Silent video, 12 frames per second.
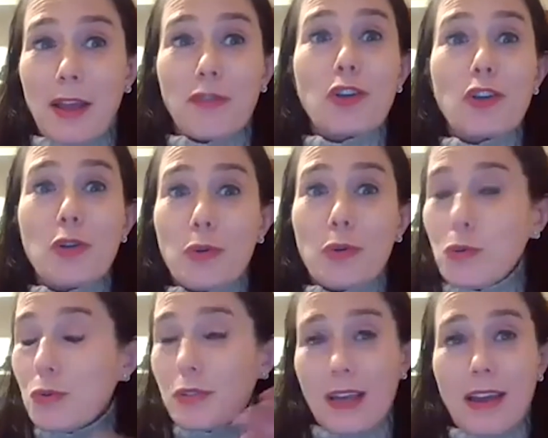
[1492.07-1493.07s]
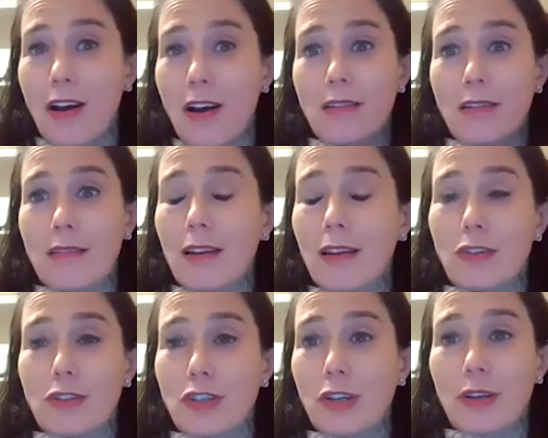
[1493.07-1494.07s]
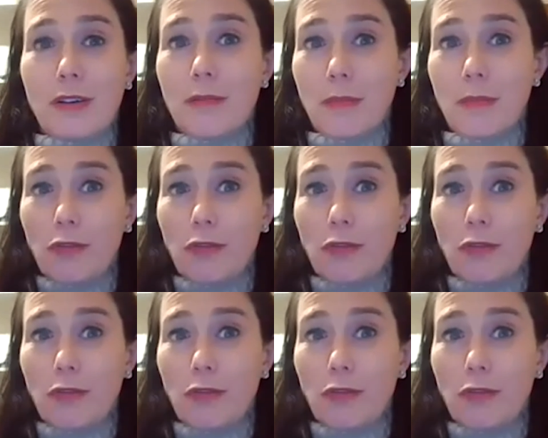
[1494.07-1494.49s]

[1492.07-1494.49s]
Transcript: if you sign on to,